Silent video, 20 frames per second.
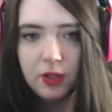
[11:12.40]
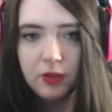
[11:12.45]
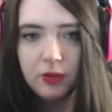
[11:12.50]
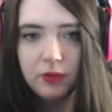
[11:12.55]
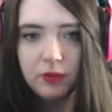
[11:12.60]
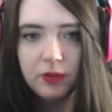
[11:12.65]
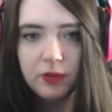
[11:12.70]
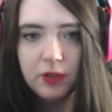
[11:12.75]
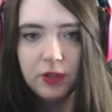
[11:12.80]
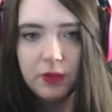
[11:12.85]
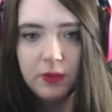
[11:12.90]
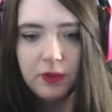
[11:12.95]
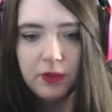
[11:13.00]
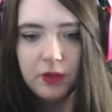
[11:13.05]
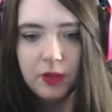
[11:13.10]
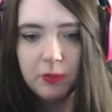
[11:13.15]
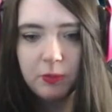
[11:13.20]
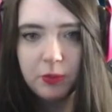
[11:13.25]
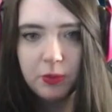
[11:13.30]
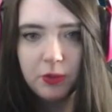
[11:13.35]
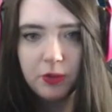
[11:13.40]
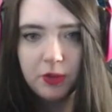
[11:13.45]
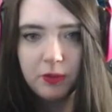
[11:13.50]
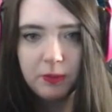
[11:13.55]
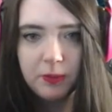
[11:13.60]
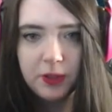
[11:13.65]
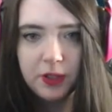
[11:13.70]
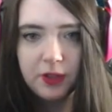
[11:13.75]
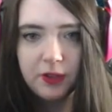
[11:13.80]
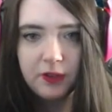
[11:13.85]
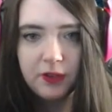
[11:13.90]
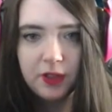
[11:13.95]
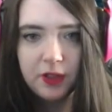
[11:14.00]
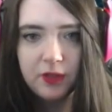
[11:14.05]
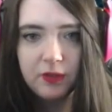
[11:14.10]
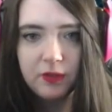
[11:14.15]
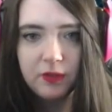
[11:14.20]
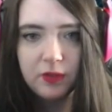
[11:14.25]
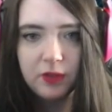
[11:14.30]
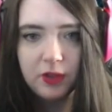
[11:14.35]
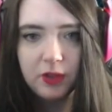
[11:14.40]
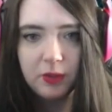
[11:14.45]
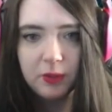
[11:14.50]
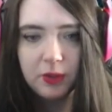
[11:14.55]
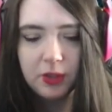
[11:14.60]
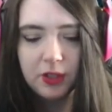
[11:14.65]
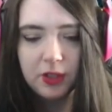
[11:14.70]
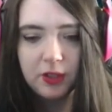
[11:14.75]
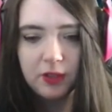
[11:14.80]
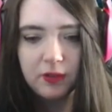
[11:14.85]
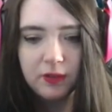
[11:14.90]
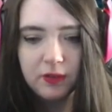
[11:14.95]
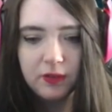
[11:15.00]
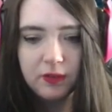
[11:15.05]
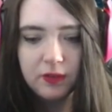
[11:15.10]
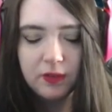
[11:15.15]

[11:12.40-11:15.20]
Oh, I was gonna pull them, but it's not really working.